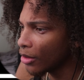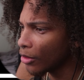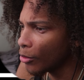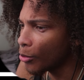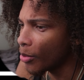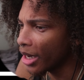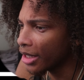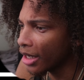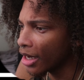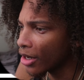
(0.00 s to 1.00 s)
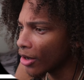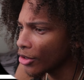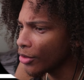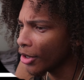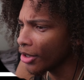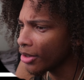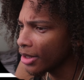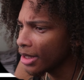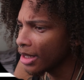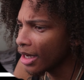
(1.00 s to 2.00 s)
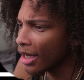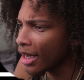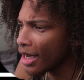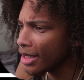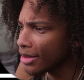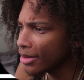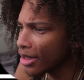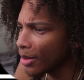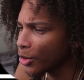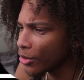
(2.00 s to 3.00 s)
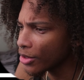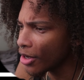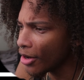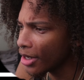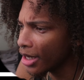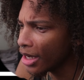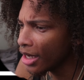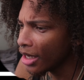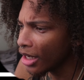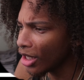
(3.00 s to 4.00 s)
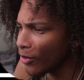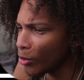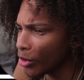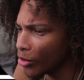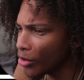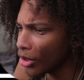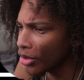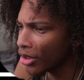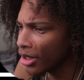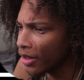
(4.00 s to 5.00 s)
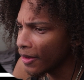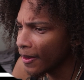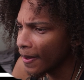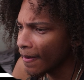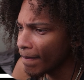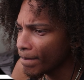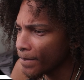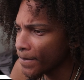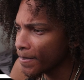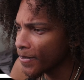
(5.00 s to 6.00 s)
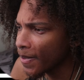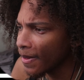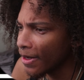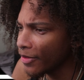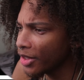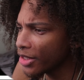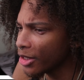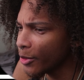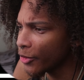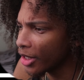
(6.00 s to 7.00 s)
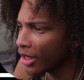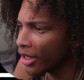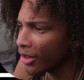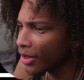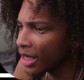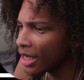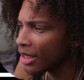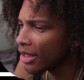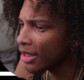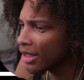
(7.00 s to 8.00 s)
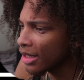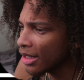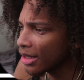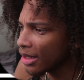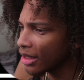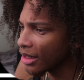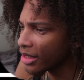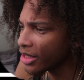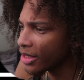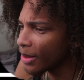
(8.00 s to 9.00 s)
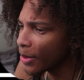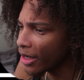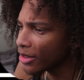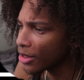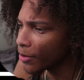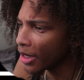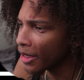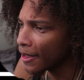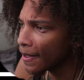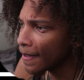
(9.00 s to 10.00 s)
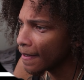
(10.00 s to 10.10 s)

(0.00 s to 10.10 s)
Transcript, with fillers: Oh my god, are you hurt? I... I'm so sorry. I gave you the wrong order. Everything's gonna be fine, okay? Let's just keep heading to the right.